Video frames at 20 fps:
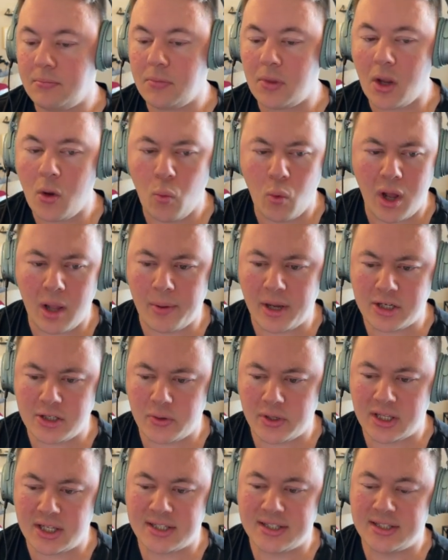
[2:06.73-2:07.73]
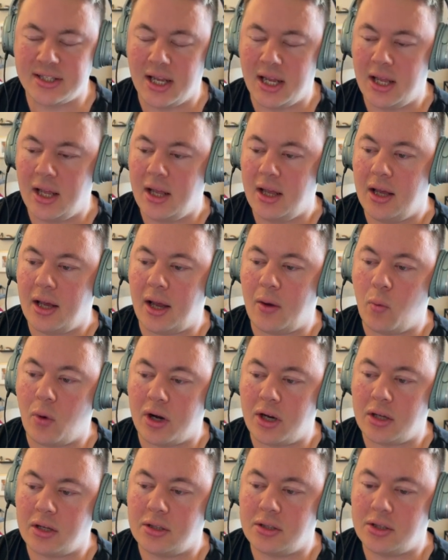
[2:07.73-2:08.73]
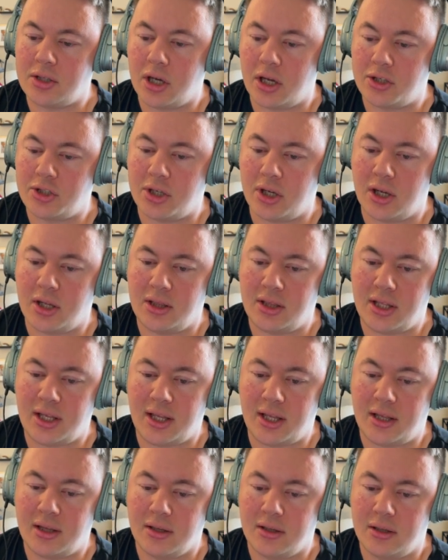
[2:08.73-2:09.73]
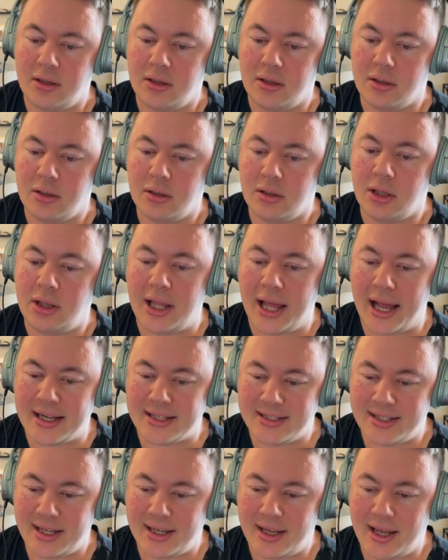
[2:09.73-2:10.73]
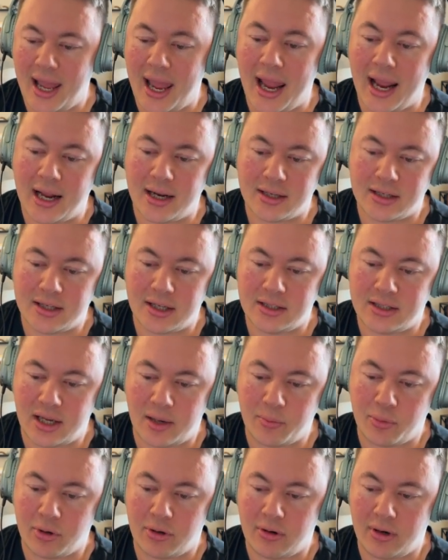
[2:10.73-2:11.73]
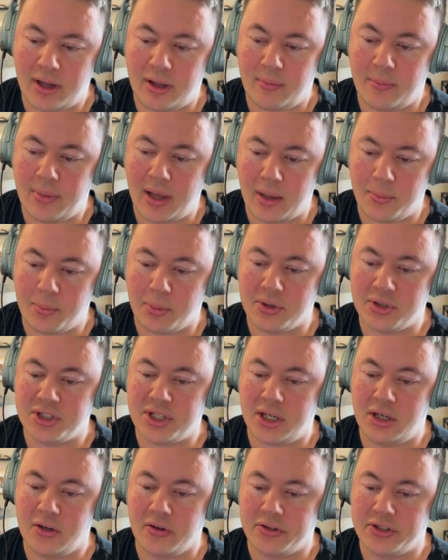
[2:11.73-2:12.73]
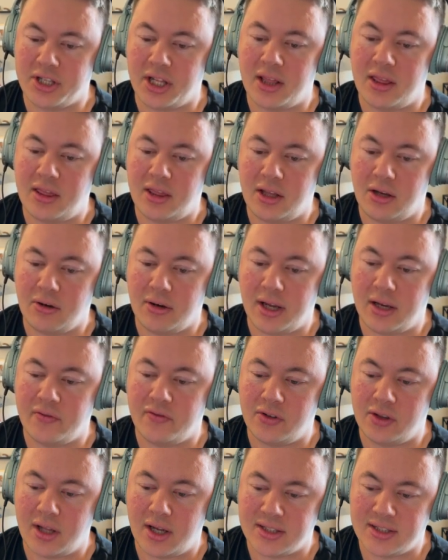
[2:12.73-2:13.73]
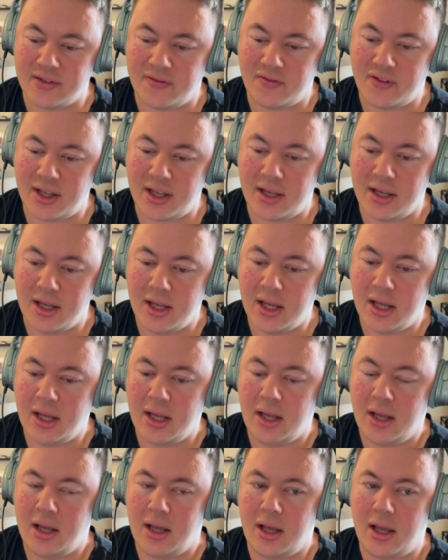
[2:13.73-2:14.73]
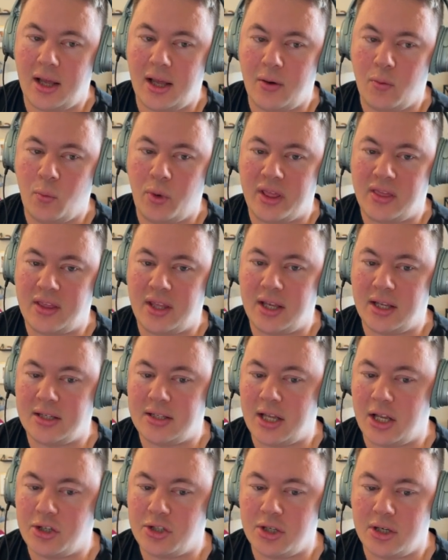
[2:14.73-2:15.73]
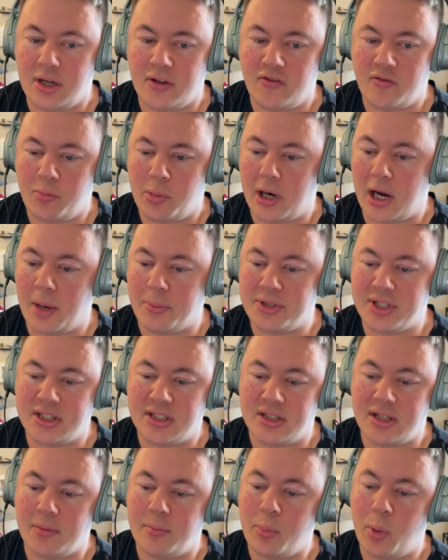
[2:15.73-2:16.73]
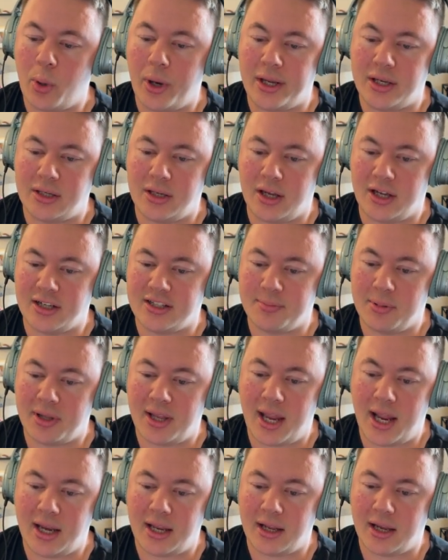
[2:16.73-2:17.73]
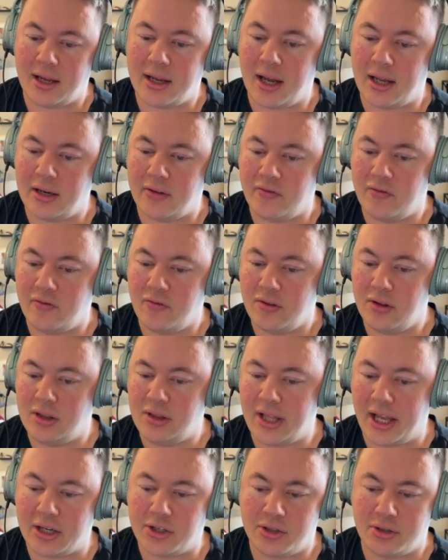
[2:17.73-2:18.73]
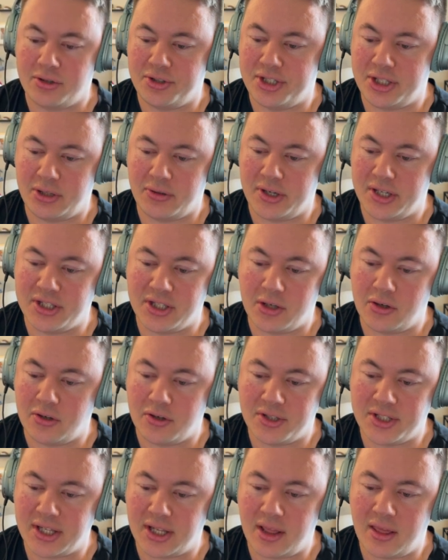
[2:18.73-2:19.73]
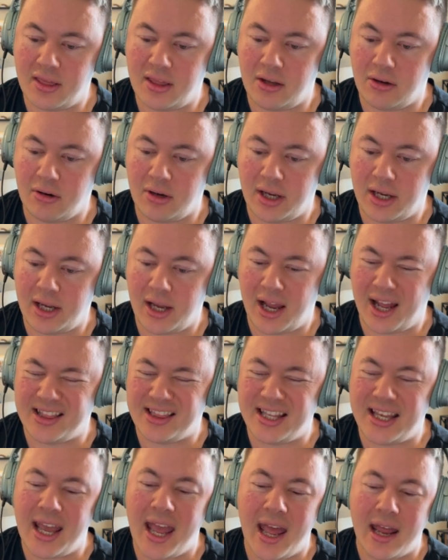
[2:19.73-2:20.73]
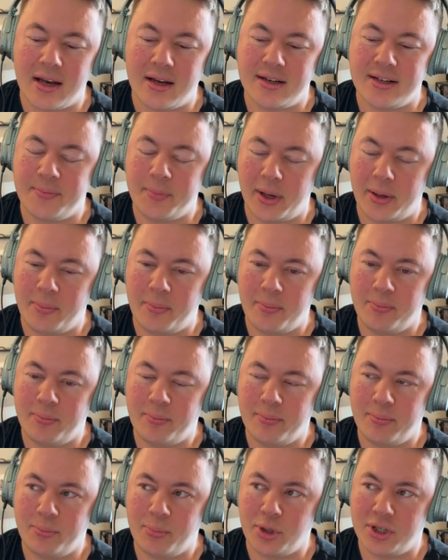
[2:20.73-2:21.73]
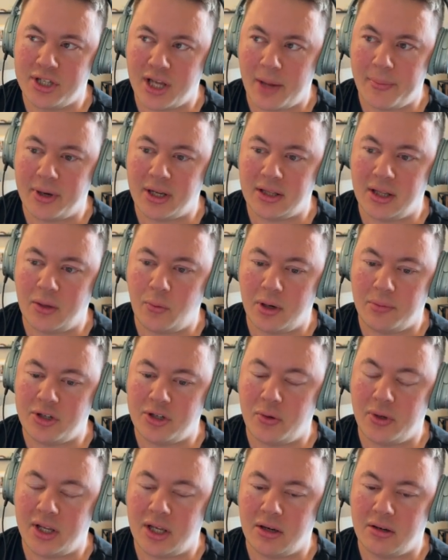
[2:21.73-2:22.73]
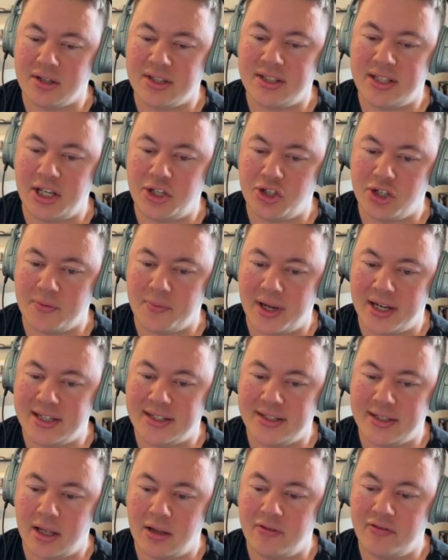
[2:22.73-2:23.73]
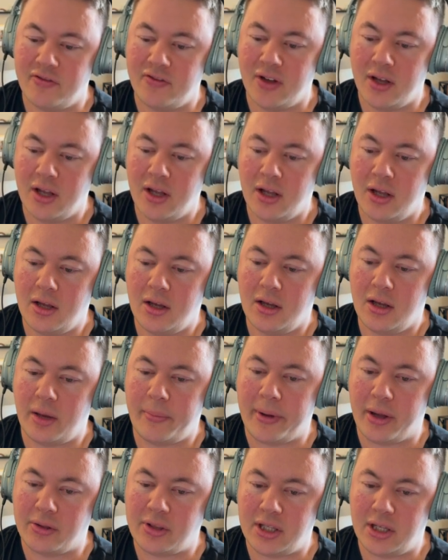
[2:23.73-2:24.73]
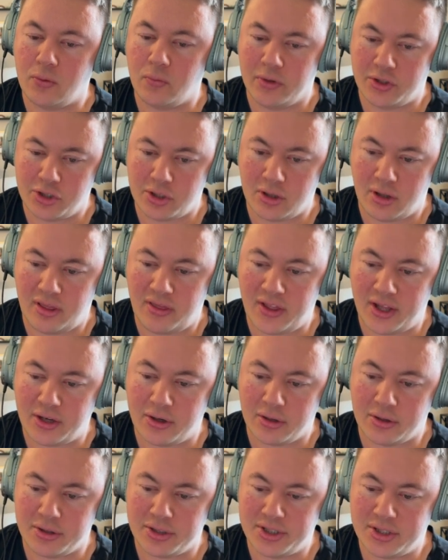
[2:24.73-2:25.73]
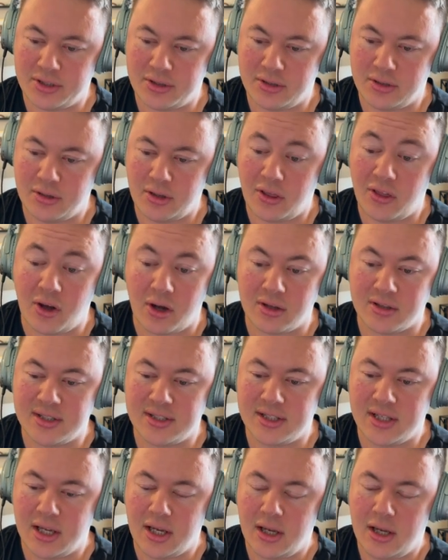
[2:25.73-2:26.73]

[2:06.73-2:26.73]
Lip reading: Why am I doing this? I want to touch on the classic and contemporary papers in nursing theory and philosophy with the intention of perhaps at some point explicating a kind of lecture series on nursing theory at the end. But predominantly what I'm doing here is teaching myself about the original thinkers' thoughts.